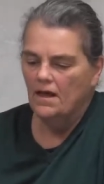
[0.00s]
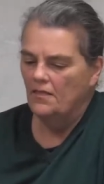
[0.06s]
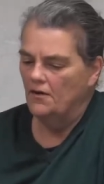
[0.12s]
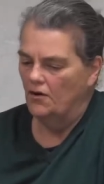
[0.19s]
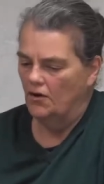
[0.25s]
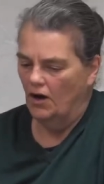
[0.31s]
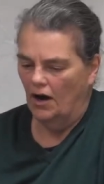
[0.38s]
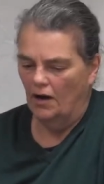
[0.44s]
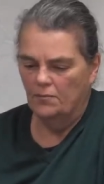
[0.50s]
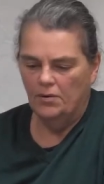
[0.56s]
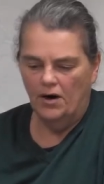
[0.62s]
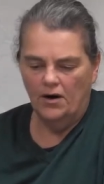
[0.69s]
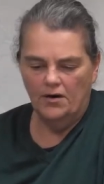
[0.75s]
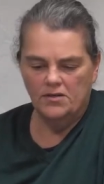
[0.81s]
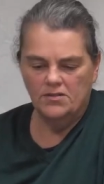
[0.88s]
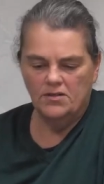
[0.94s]
They're
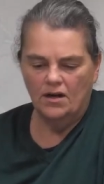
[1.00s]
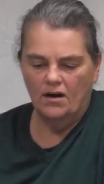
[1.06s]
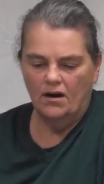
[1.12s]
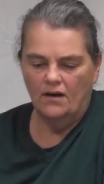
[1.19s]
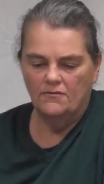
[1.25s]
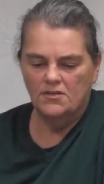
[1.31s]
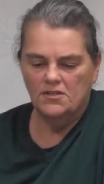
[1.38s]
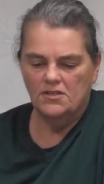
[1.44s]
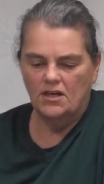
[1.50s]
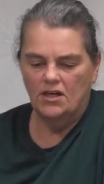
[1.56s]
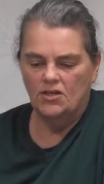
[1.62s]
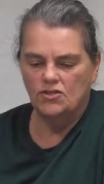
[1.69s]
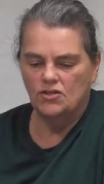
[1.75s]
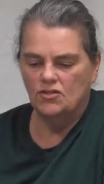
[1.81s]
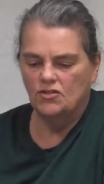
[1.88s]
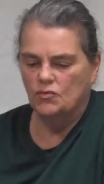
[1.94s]
nonpartisan
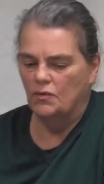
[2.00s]
conversations.